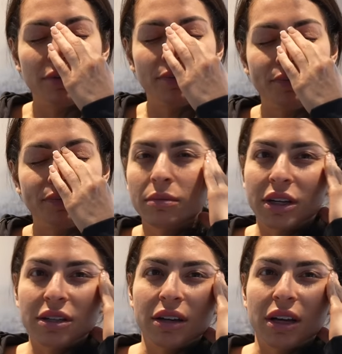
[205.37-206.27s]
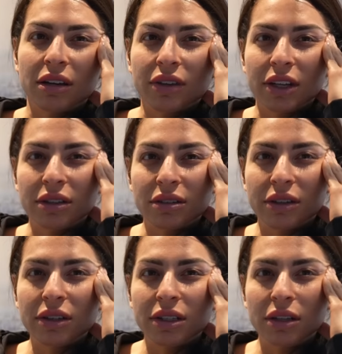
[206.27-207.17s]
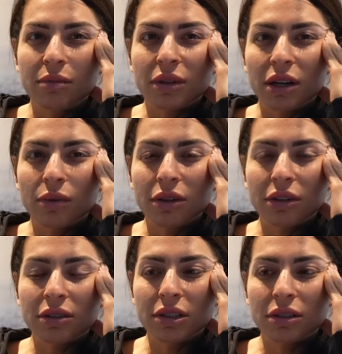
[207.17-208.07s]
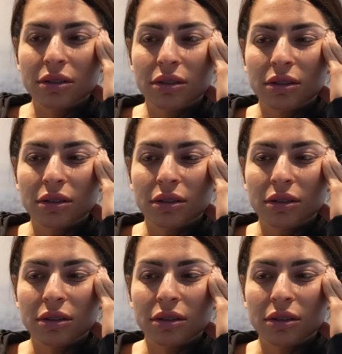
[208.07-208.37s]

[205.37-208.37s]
But I did kind of like tell the team that I wanted to